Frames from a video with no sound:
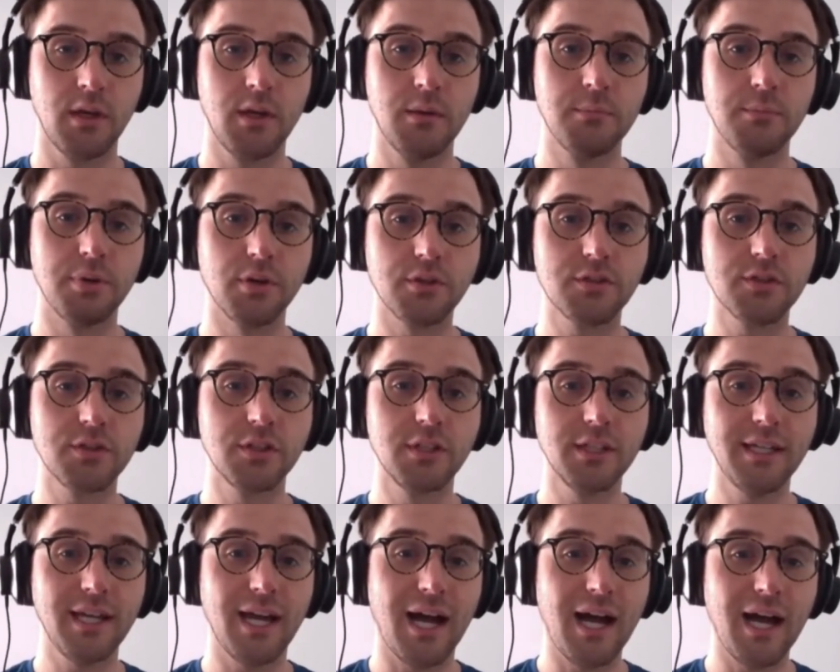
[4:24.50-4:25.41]

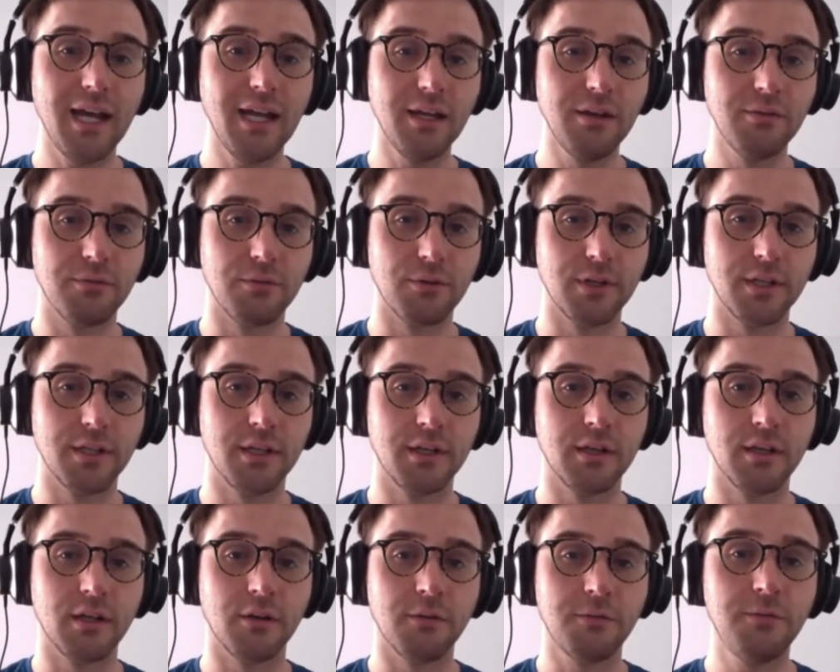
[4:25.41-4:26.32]
Personally, I have written
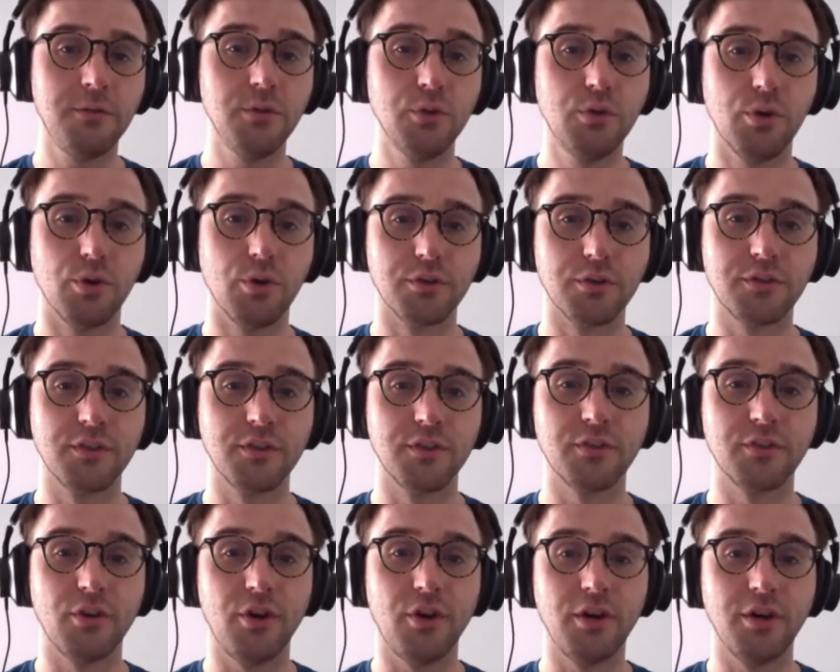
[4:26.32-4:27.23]
a few courses
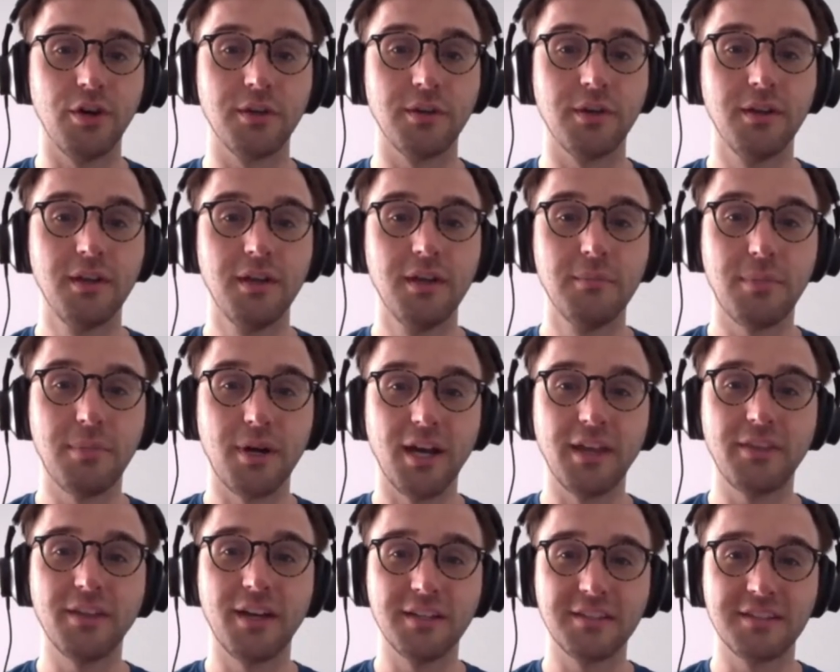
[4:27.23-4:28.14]
on
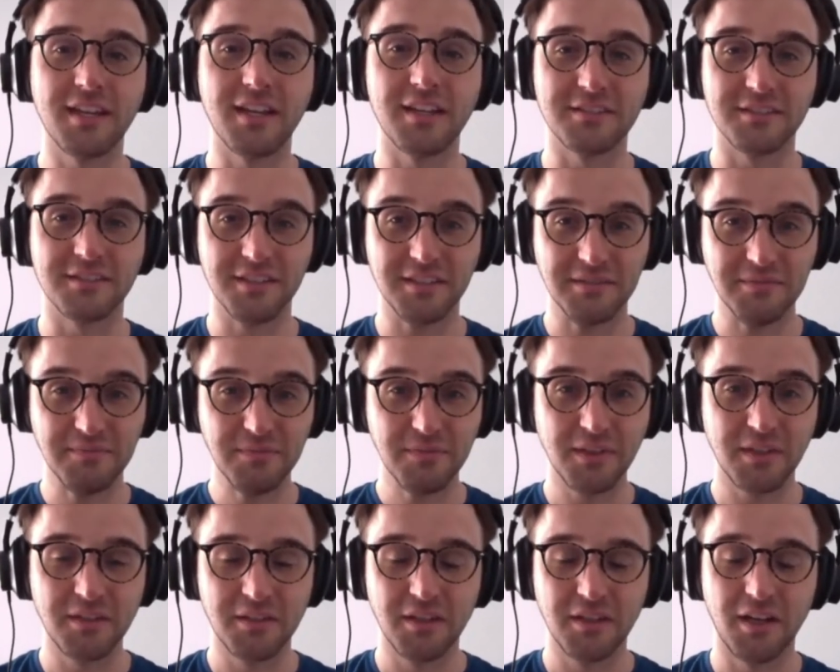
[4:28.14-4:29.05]
Python testing.
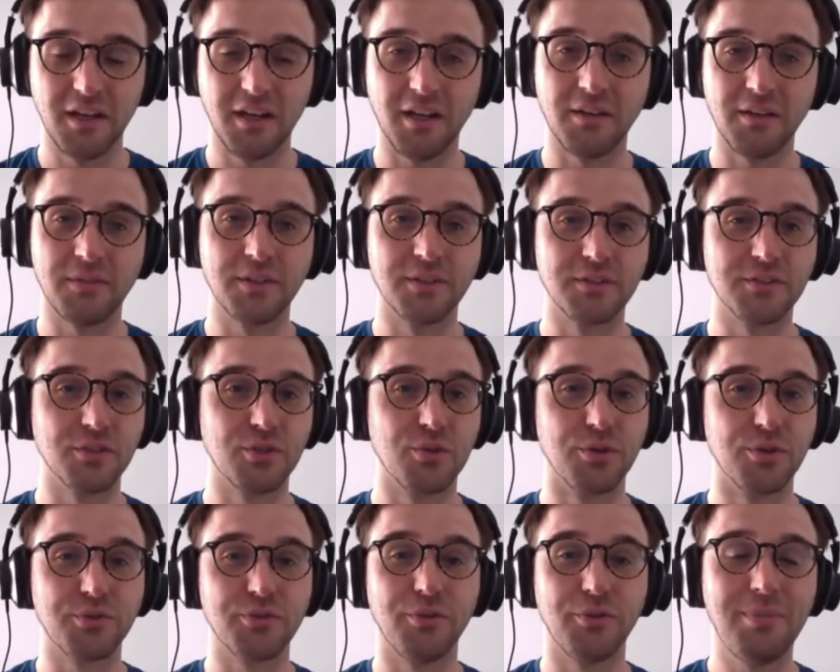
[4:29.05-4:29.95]
There's a
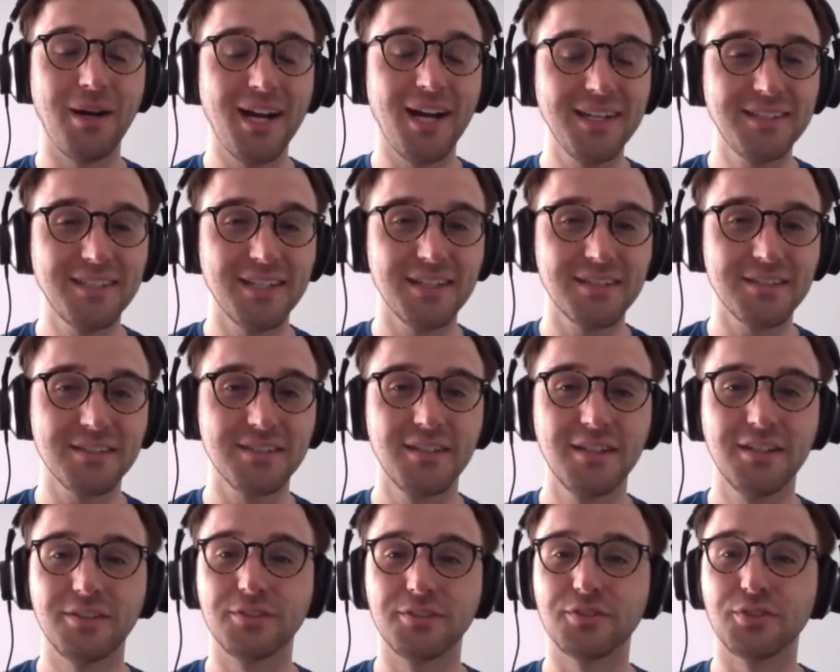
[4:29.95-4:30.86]
course on PyTest,
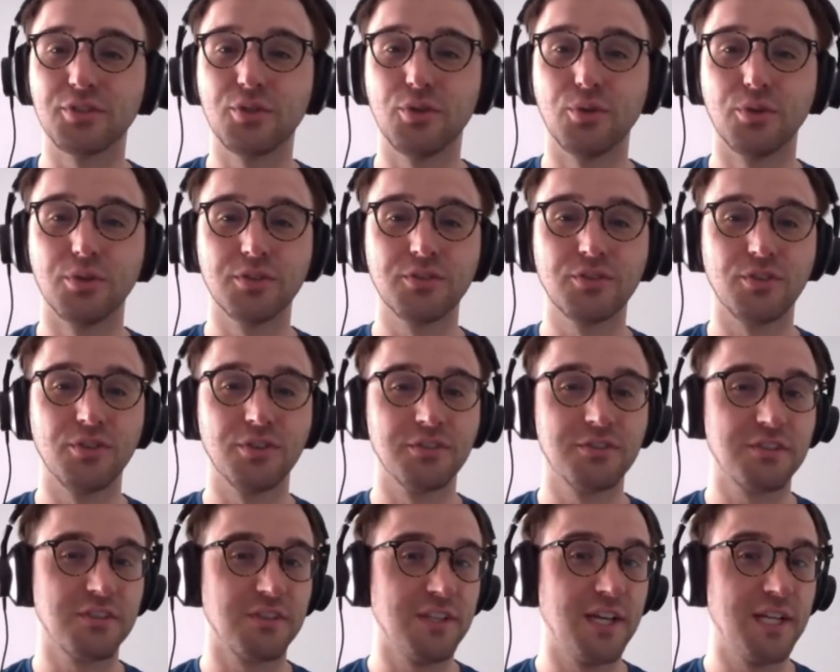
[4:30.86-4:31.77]
there's a course on
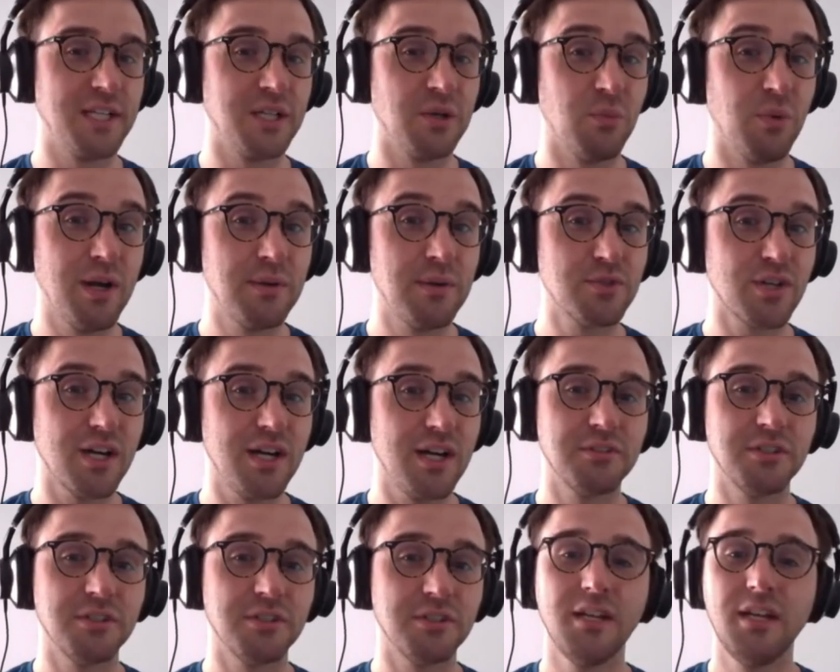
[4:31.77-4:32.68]
Selenium
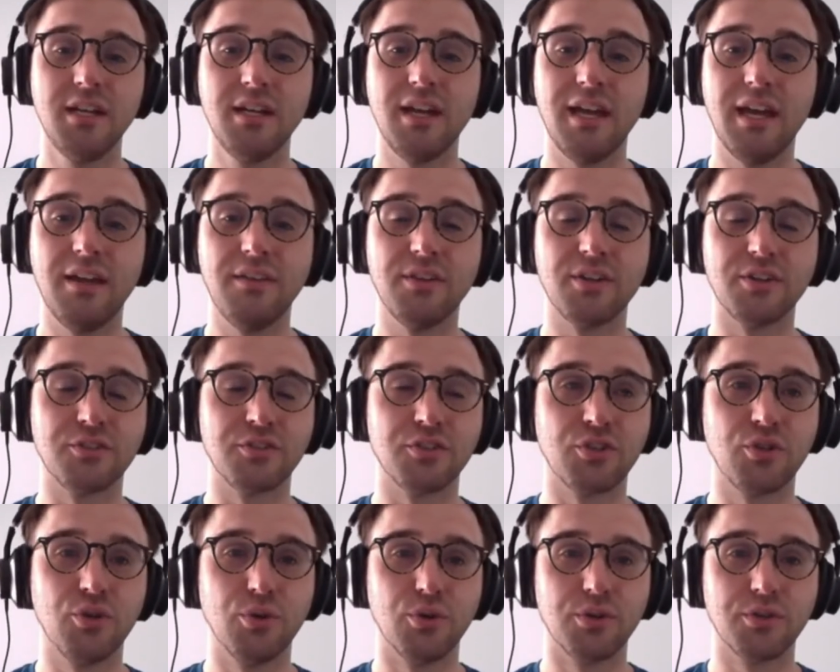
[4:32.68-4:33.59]
WebDriver, and there's a
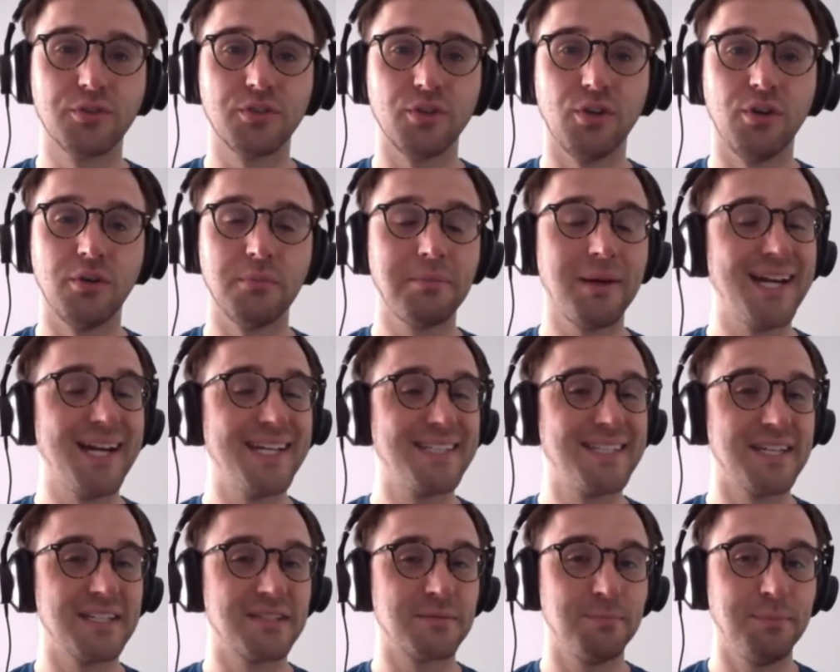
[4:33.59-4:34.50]
course on
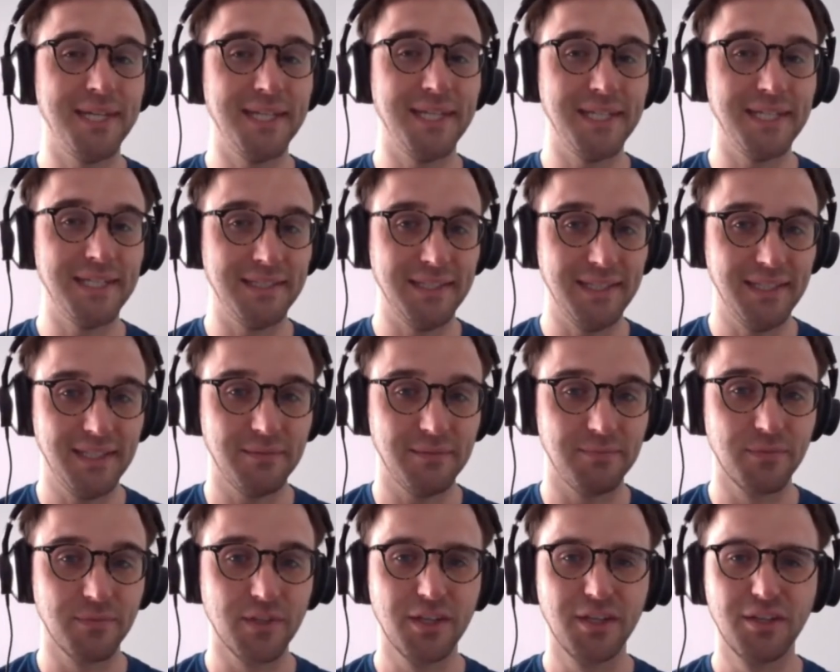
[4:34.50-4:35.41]
PyTest BDD.
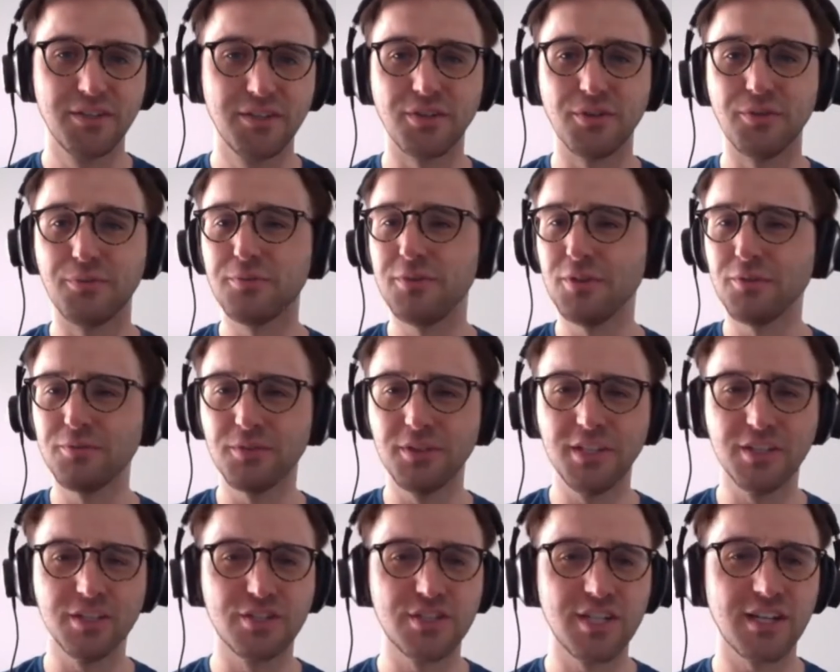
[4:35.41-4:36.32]
So feel
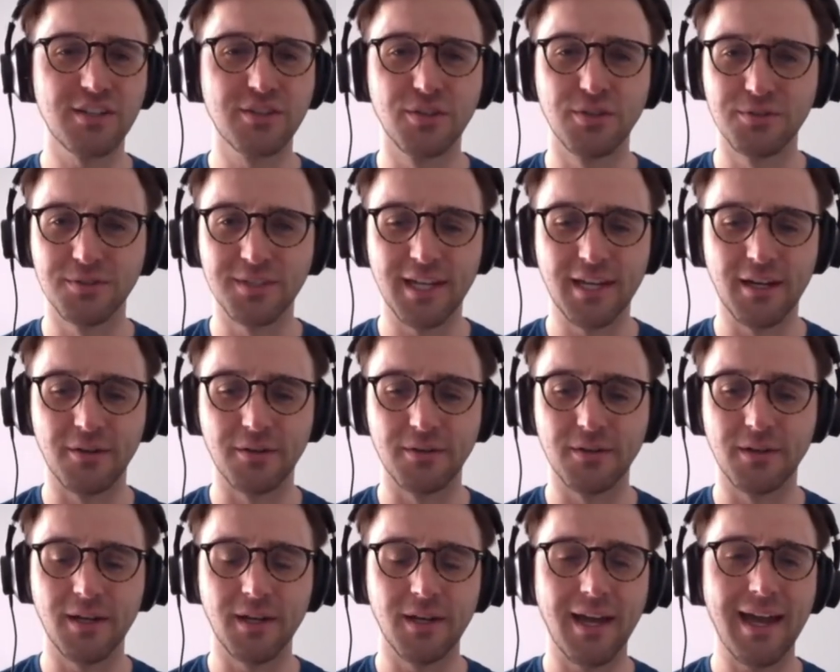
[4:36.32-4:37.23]
free to check those out
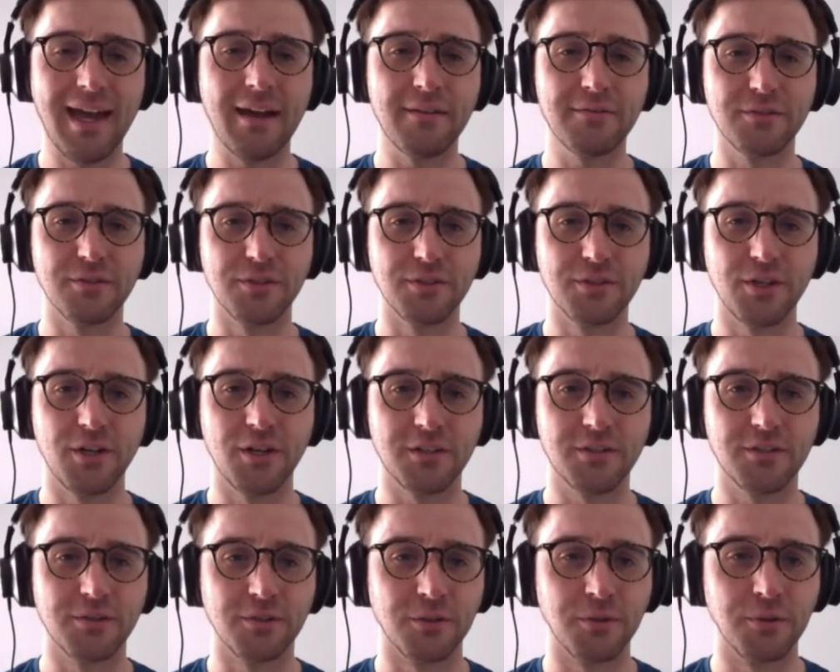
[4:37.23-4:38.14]
after the talk
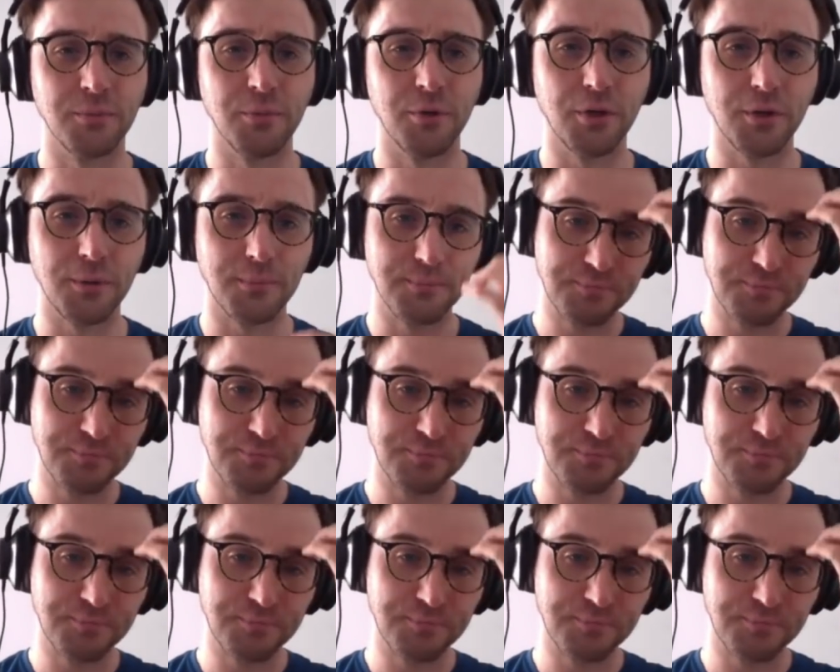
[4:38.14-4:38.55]
to learn more.